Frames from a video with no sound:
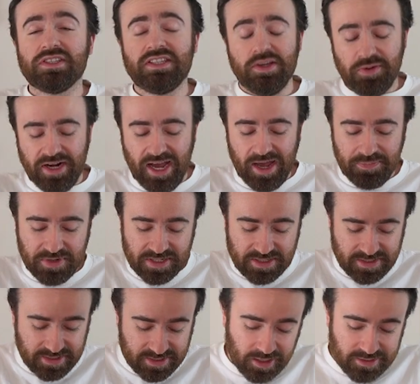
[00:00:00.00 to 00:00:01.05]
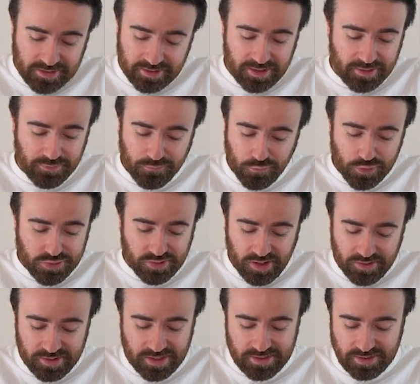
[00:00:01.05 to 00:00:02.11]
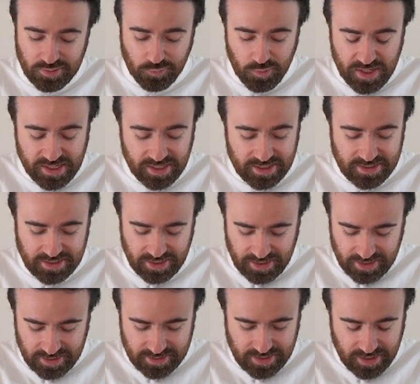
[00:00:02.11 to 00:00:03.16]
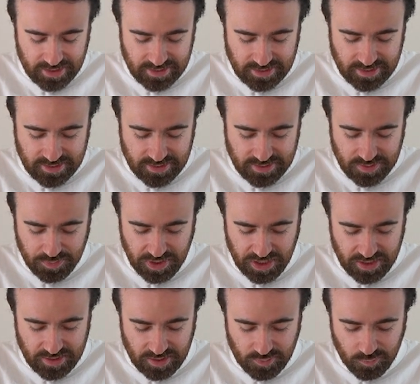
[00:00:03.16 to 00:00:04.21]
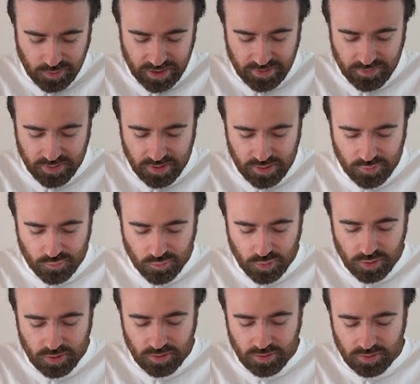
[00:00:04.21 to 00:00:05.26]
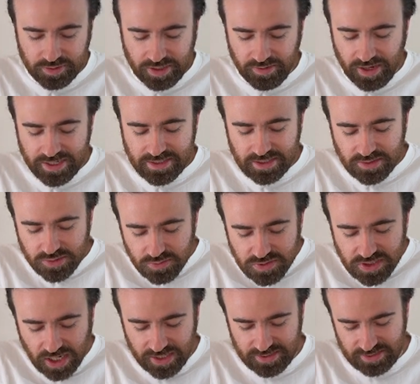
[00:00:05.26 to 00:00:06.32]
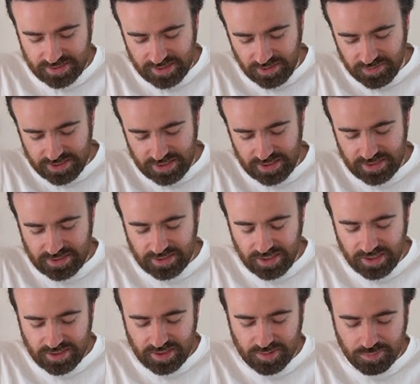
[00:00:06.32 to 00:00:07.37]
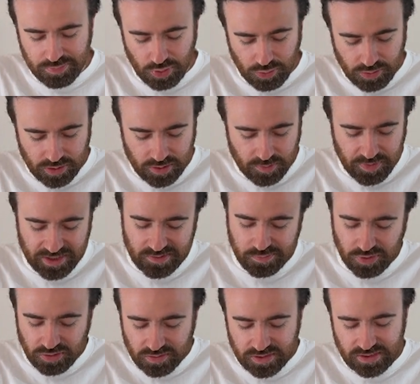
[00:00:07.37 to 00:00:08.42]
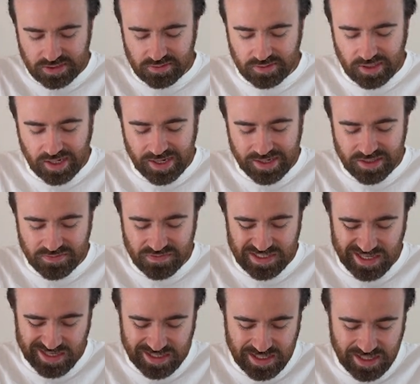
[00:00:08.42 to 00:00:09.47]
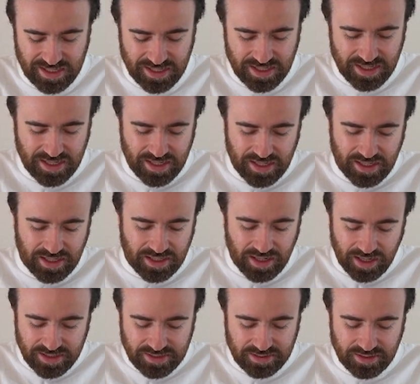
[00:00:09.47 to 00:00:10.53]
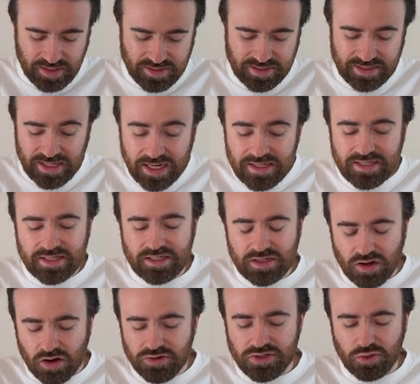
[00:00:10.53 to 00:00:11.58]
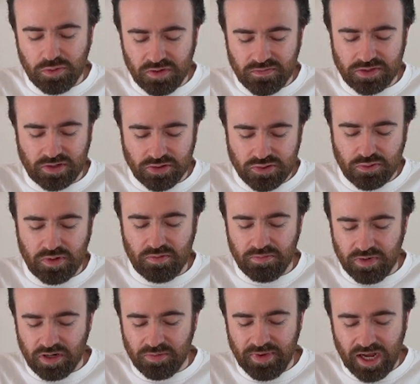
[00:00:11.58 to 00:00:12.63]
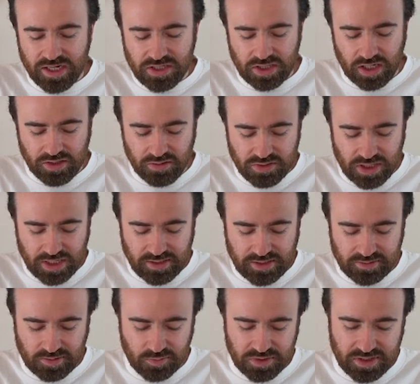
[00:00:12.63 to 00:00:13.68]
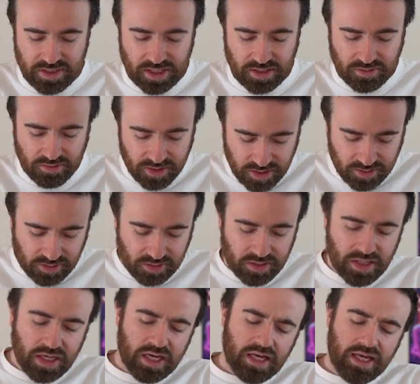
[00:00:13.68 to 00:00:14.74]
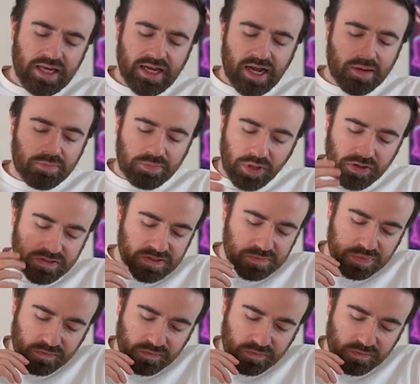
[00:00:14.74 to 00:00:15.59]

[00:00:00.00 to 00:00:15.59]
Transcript: see what happens. Honestly, the first round is the weakest, and it tends to just depend on whatever you roll. Now, I didn't do Giant Skeleton. Instead, I did Bowler, because Bowler's still kind of tanky. And honestly, since it's an Archer Queen versus Archer Queen mirror match, I knew Giant Skeleton wasn't that critical. He got Boast